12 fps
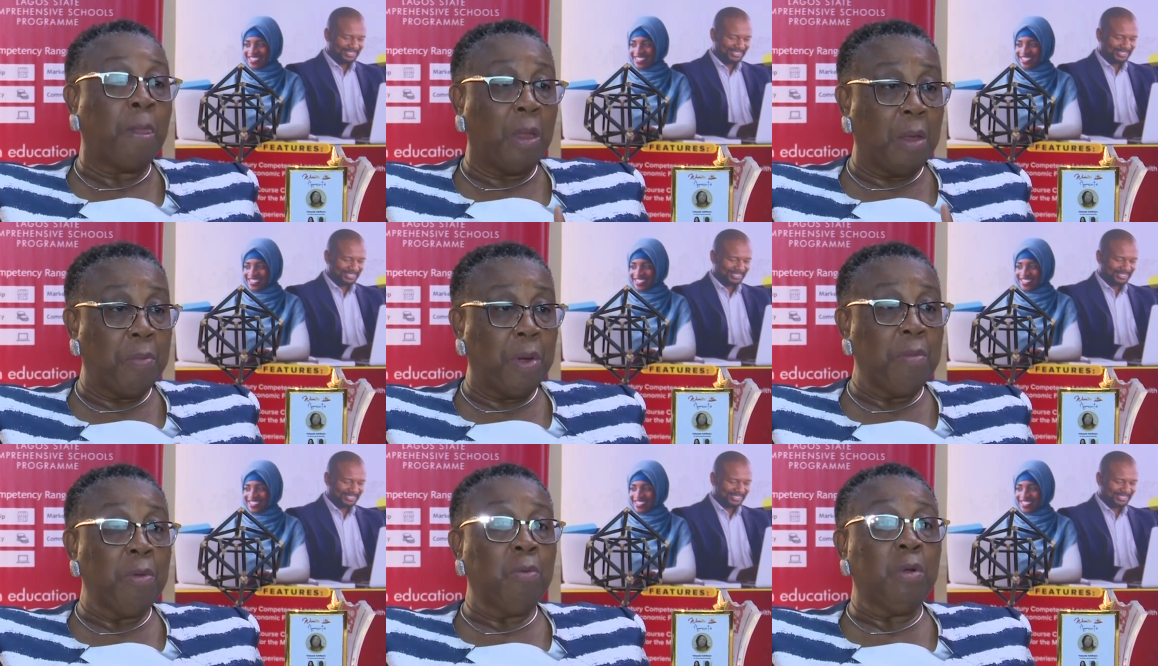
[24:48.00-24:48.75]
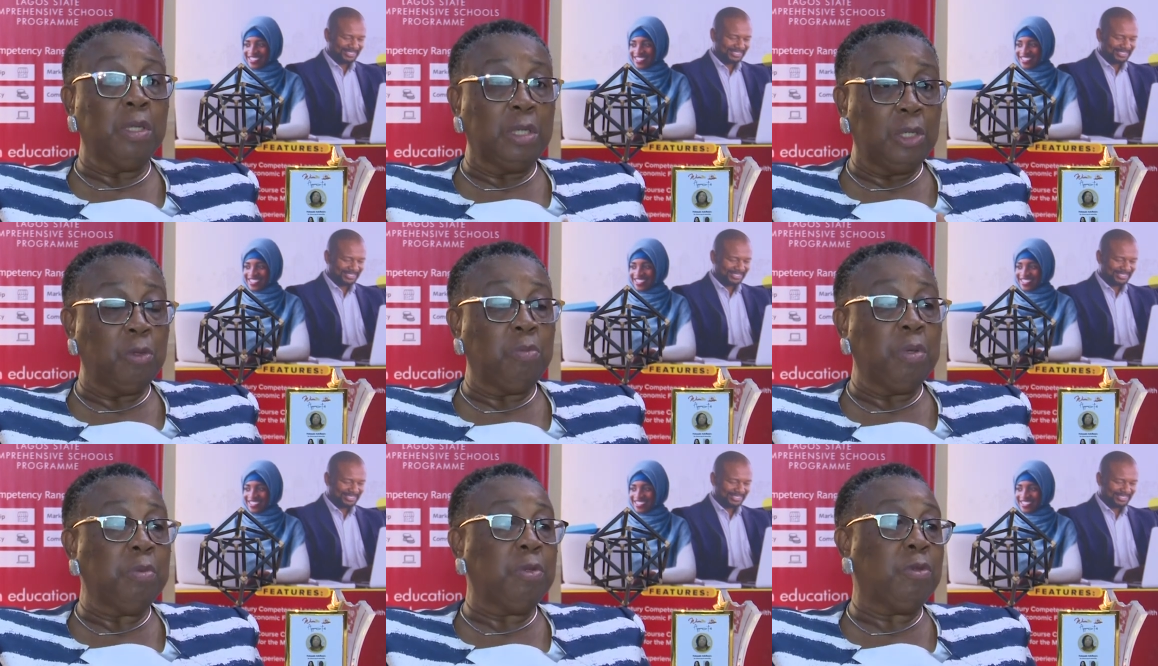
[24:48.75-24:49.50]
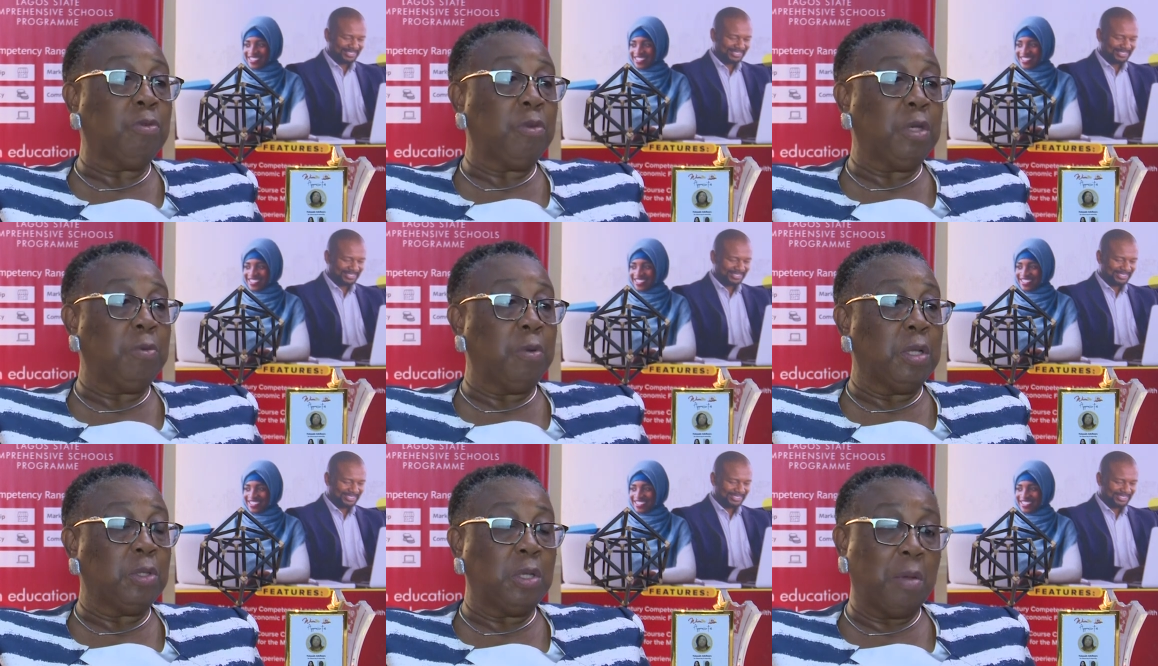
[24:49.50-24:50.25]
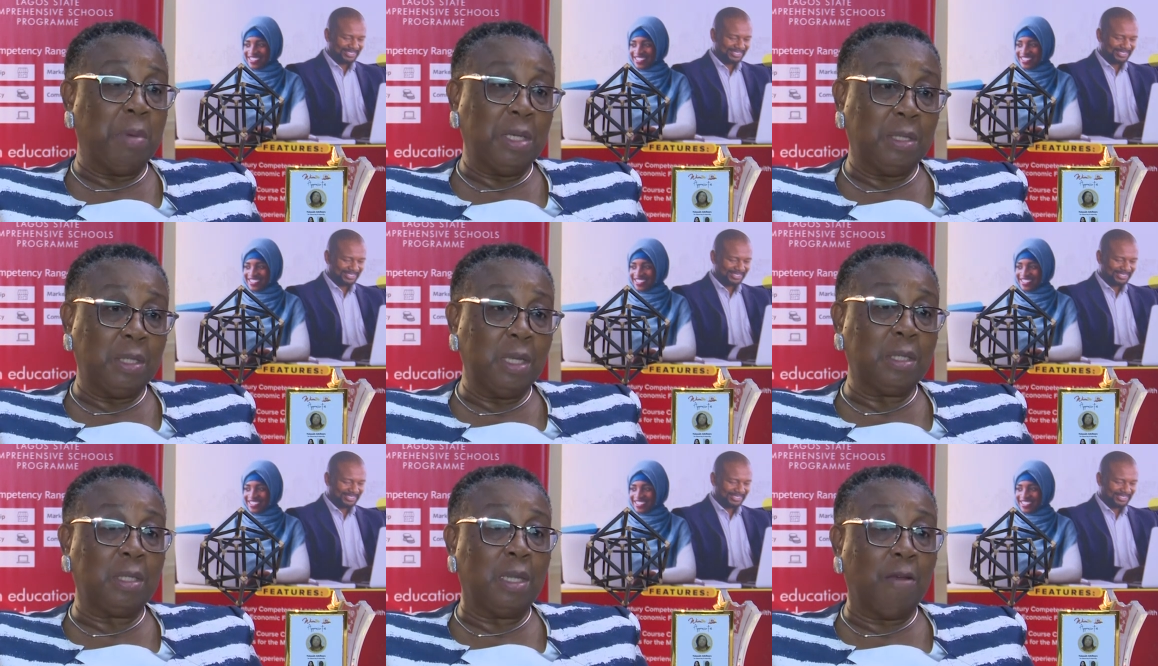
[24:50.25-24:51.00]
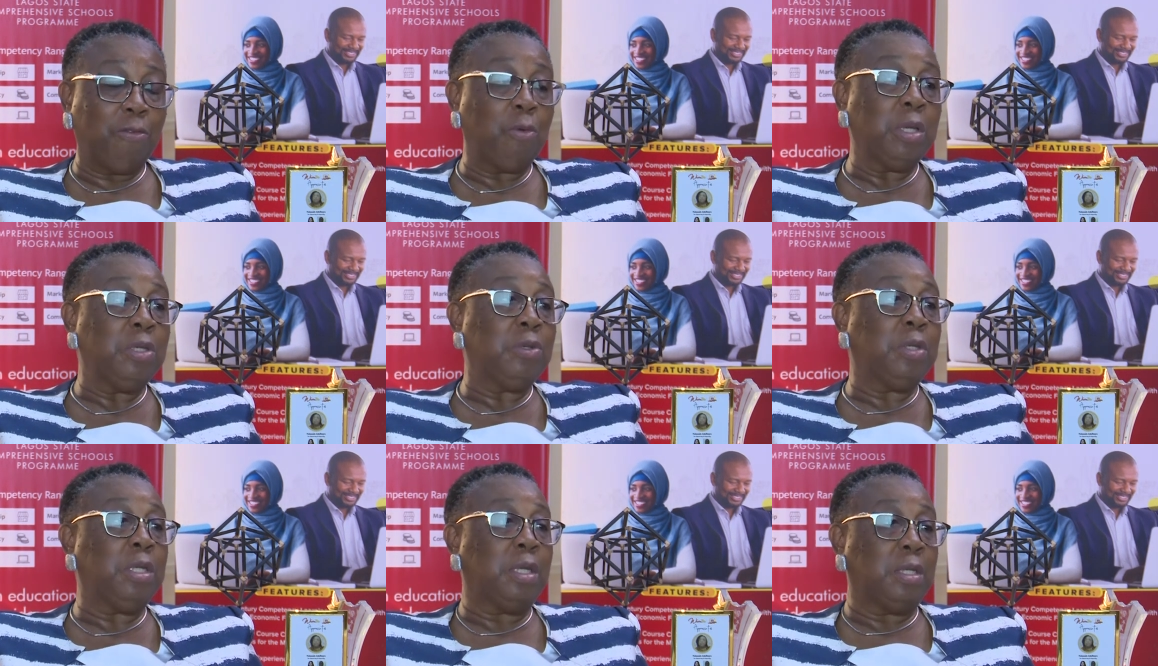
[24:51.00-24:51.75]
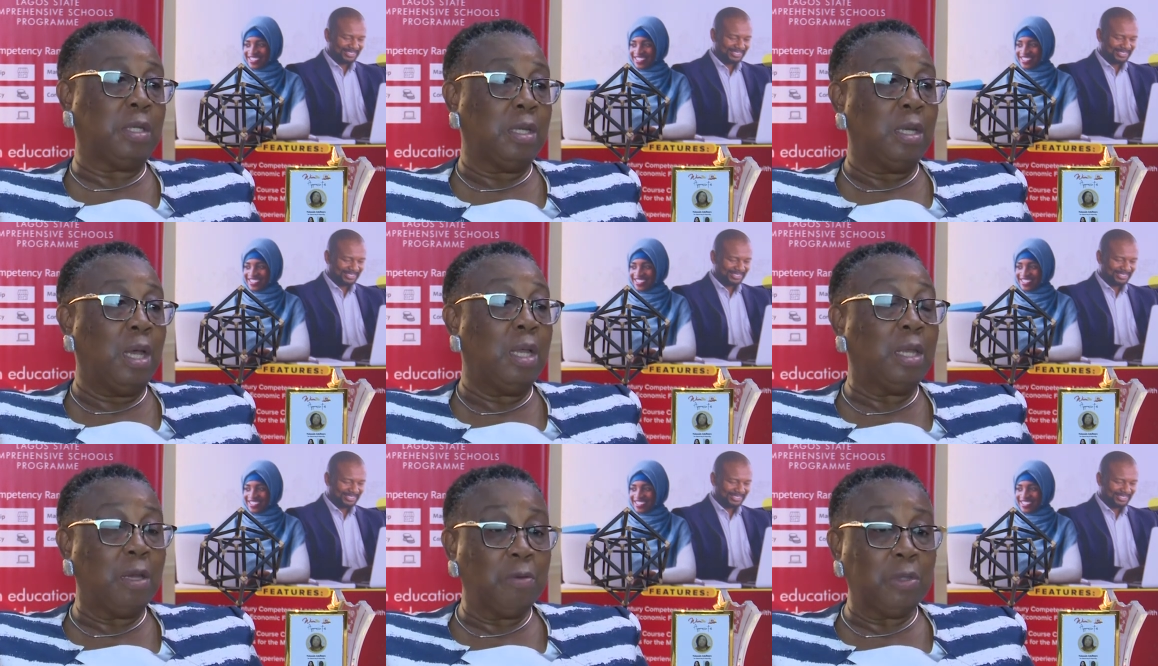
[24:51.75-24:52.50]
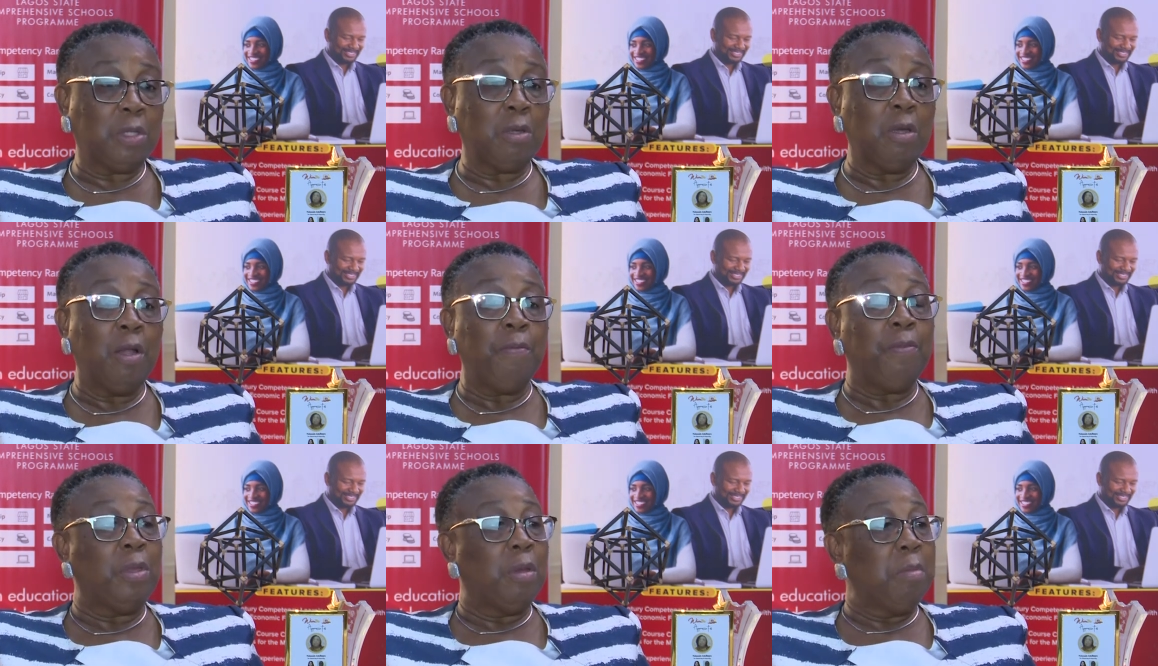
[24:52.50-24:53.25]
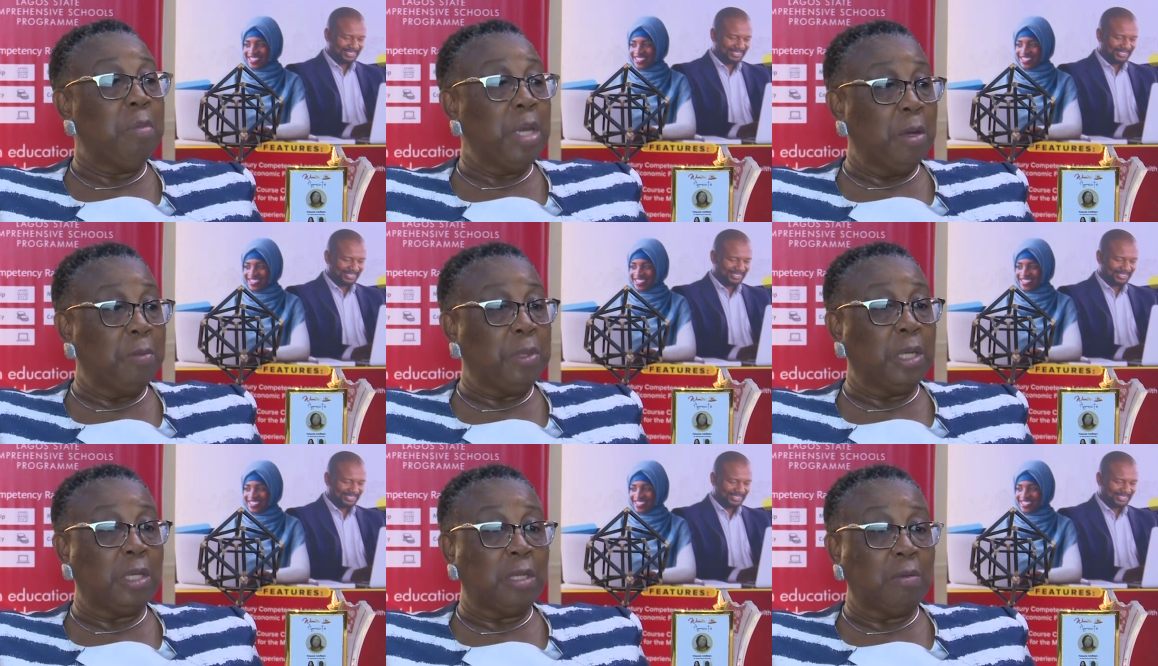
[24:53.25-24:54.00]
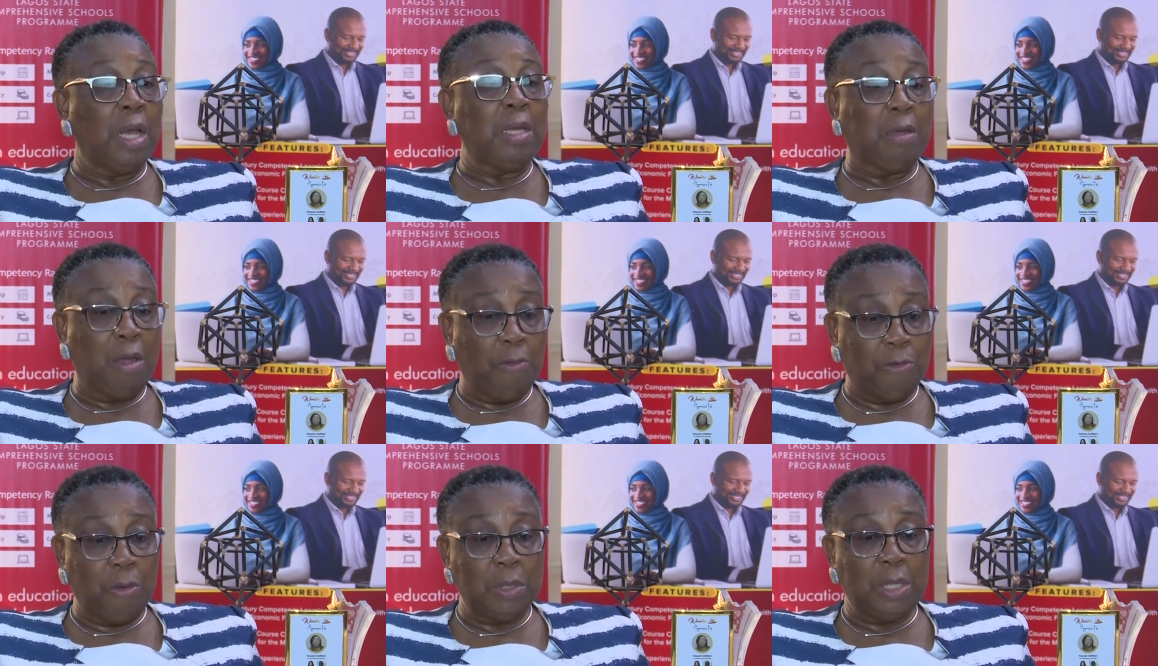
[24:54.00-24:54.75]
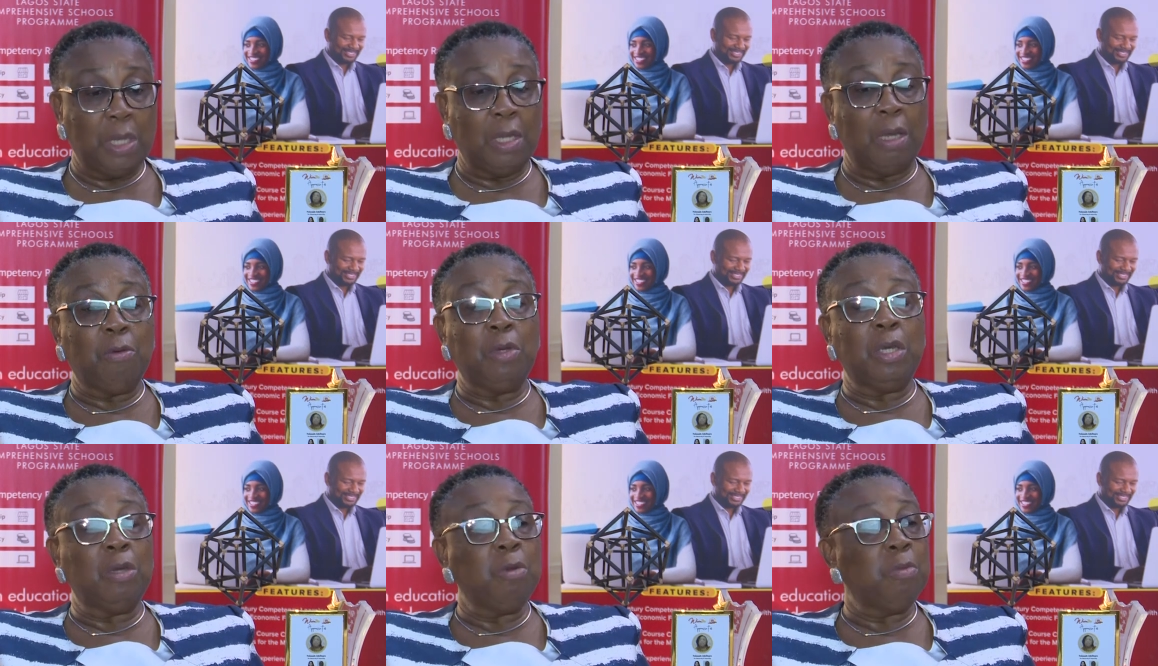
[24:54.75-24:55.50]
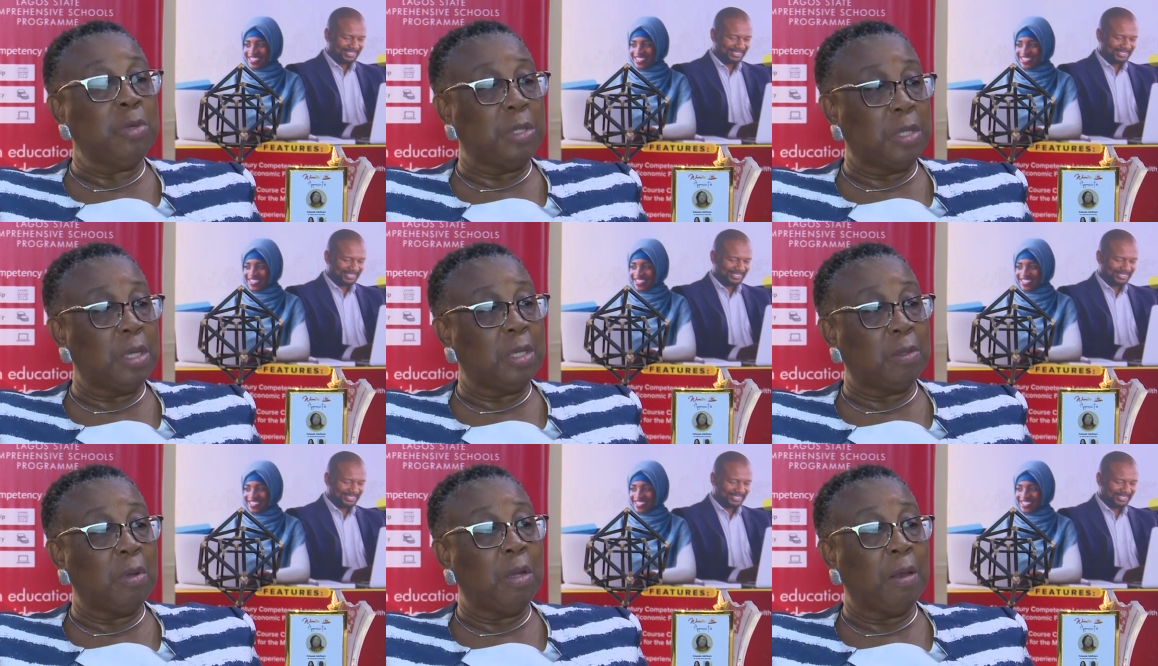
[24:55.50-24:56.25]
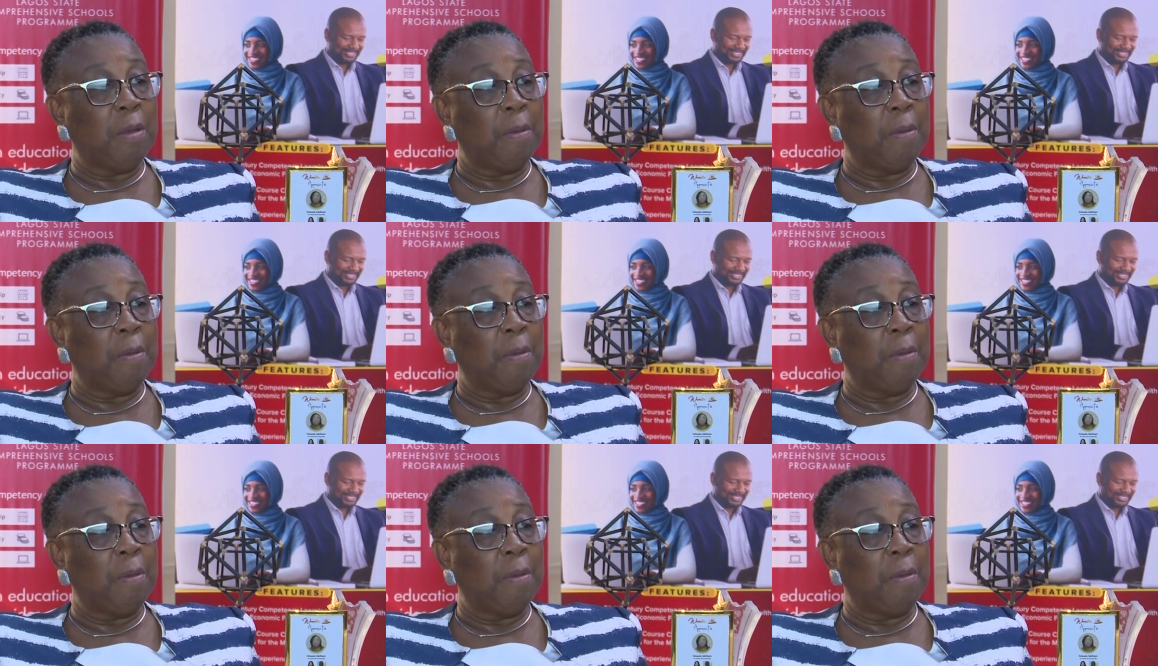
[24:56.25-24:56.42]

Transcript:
Speaker 1: by primary one, they should be able to read well, so that by six, they are fluent readers. And that was the main objective, and of course that they are good in numeracy as well.